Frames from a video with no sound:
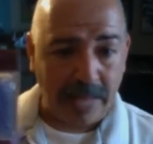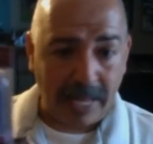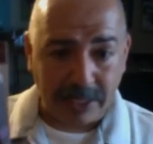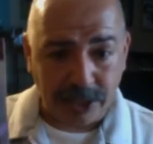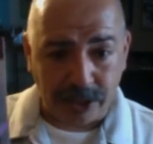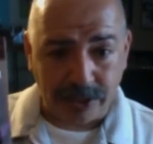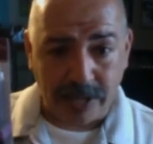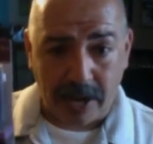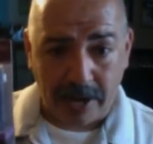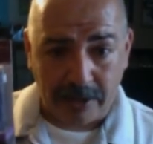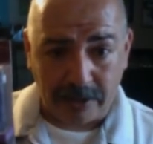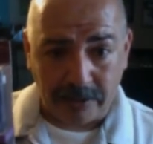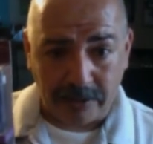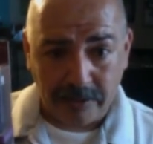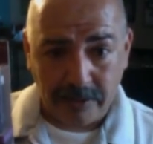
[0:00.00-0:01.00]
that's your
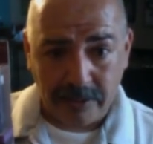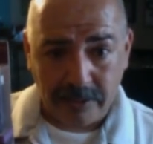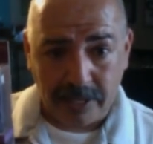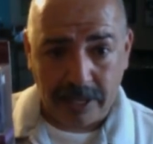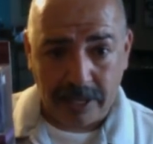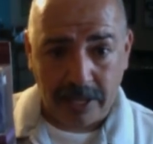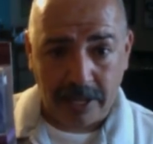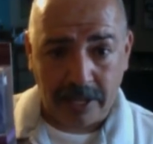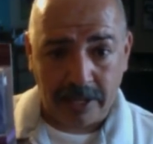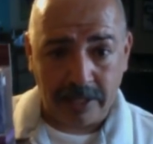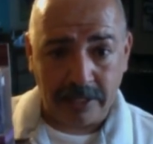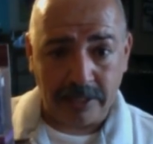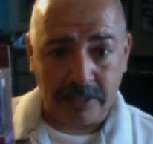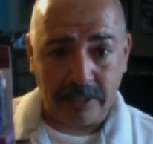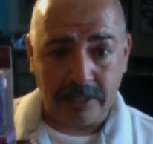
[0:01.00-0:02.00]
title.
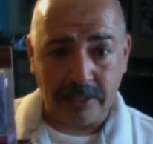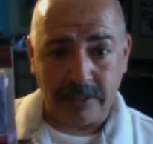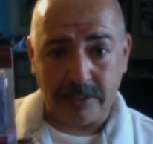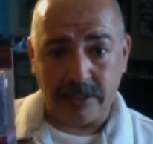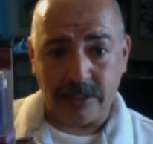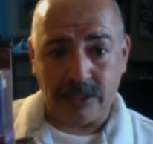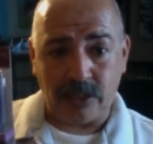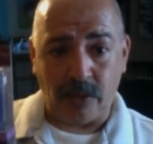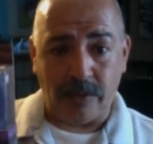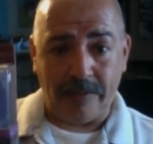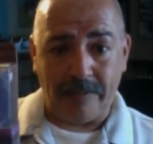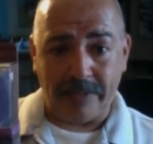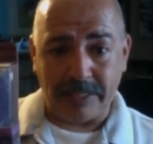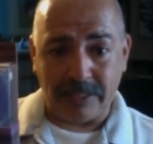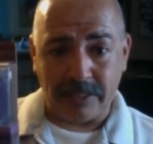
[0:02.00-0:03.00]
And so
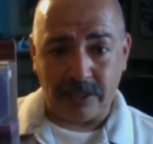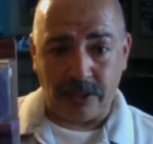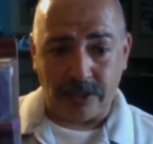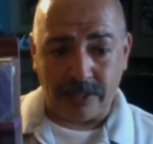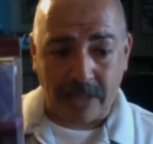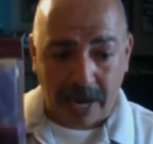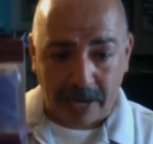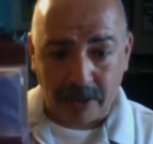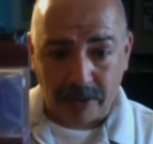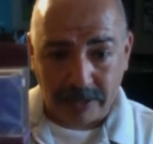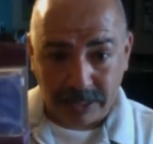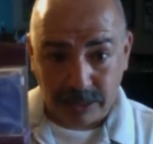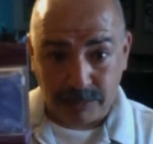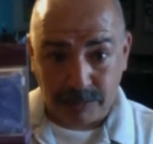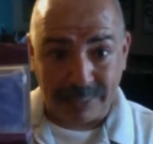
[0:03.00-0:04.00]
if your title
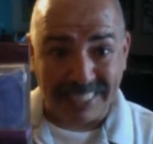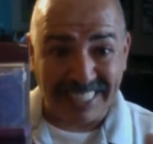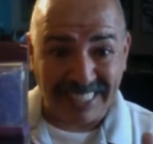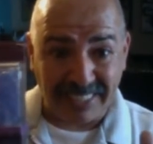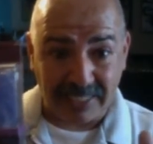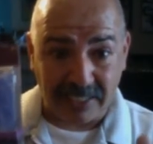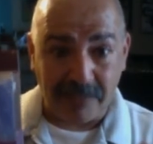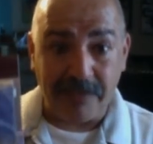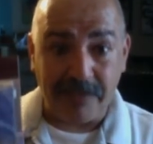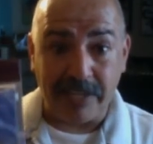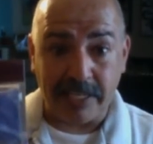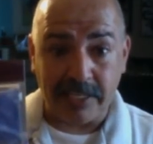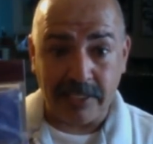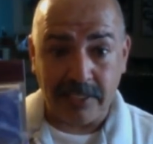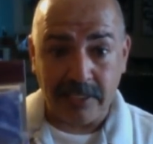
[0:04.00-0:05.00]
is
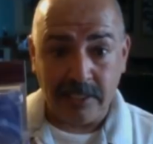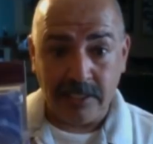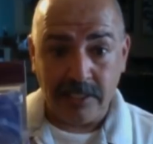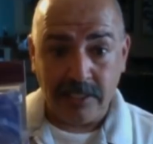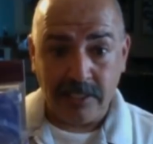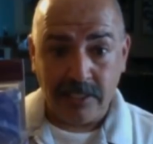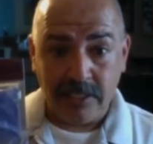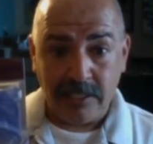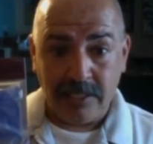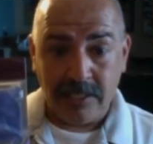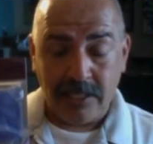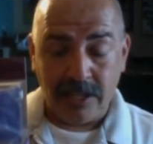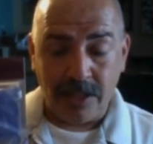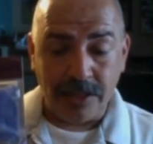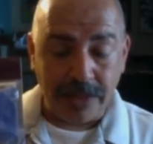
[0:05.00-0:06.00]
specific,
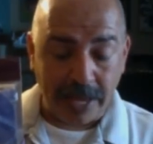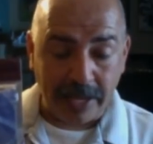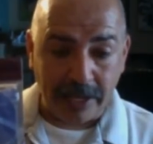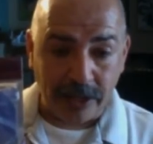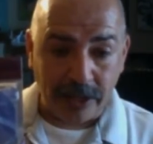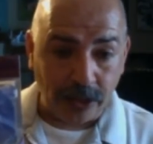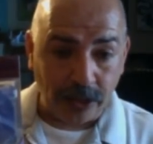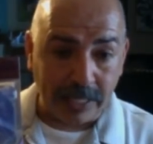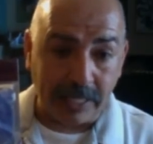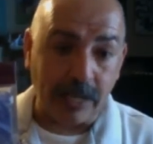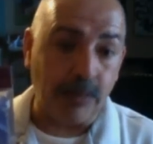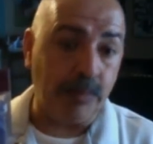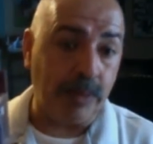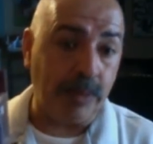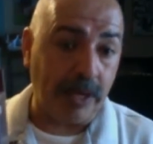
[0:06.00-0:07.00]
then you're going
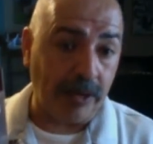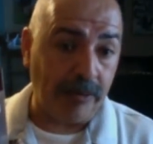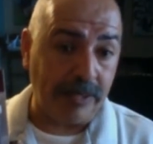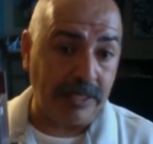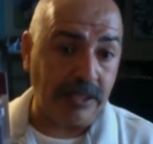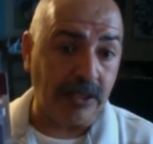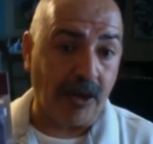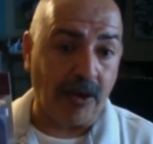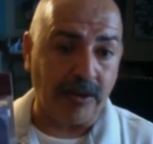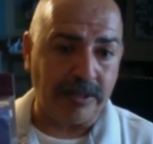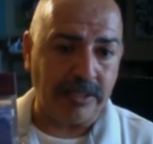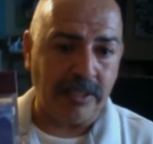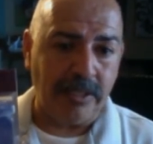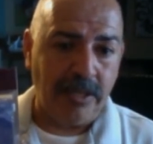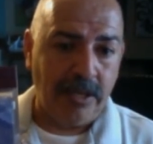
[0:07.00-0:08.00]
to get better
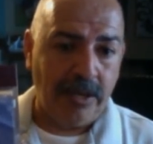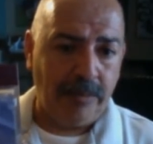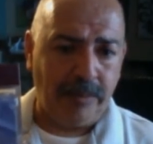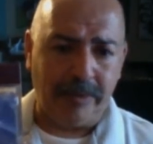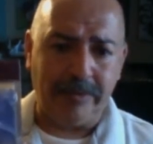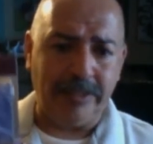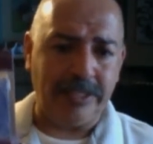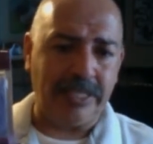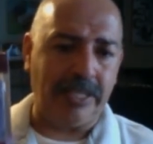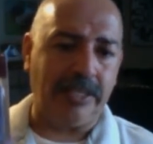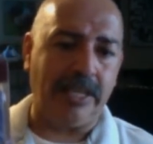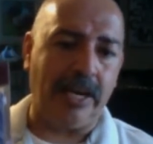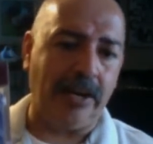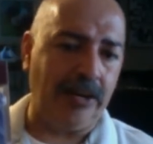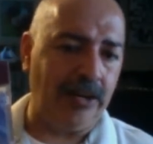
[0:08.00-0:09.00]
results. But if you
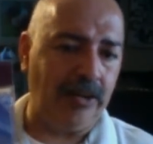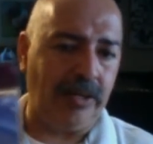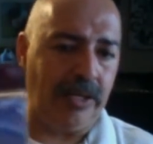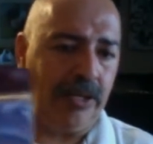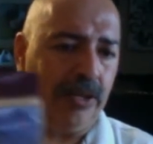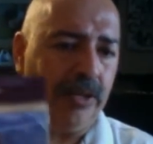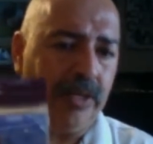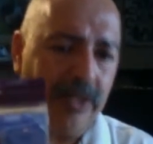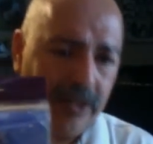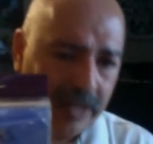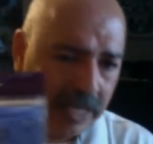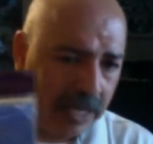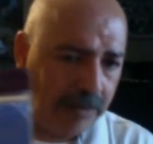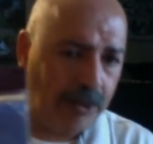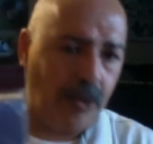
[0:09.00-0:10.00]
sit there and you
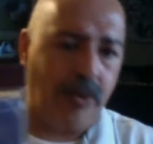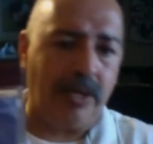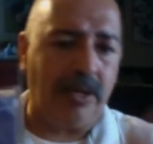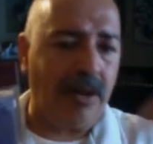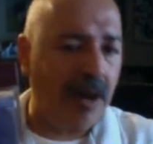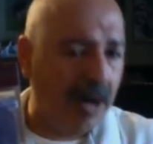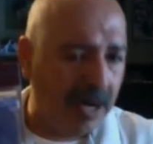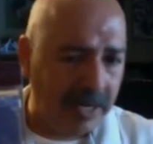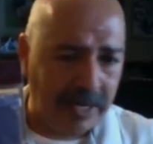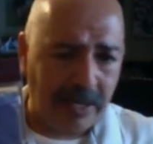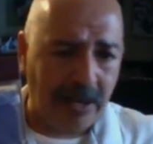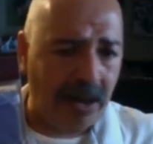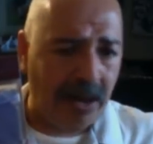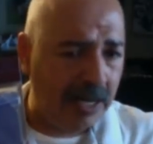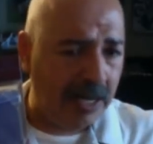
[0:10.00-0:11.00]
keep going on
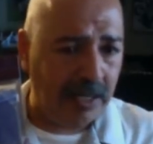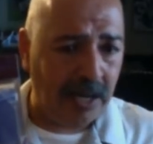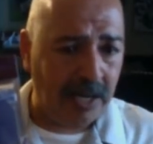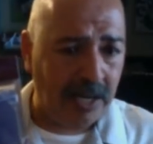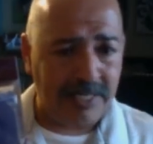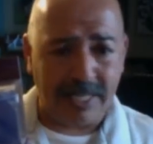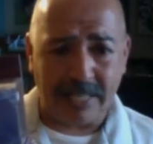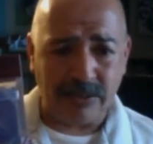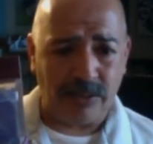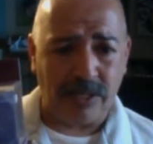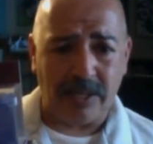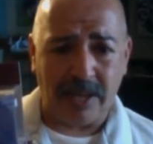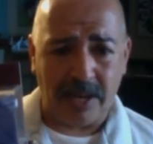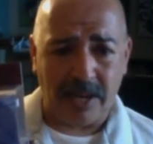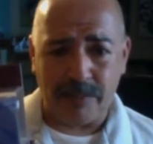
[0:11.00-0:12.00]
and on and on, and that's
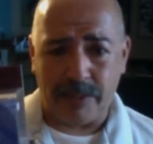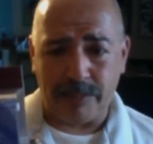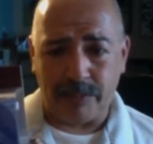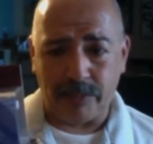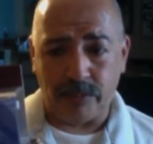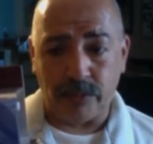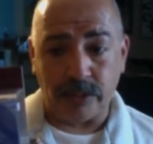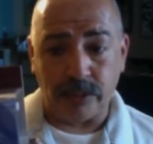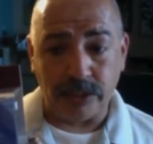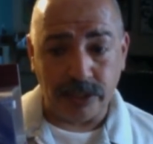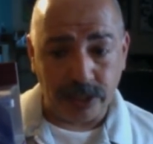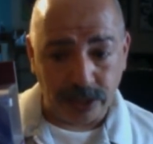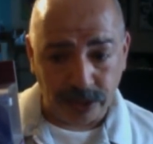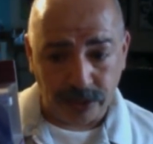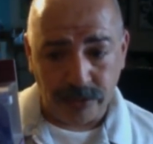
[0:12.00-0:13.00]
what a lot of people will
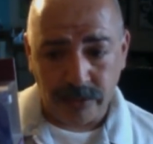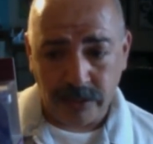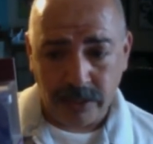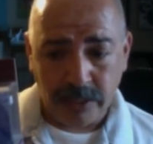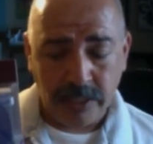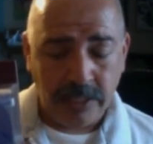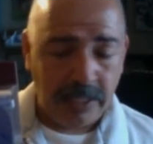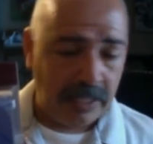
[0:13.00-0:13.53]
do,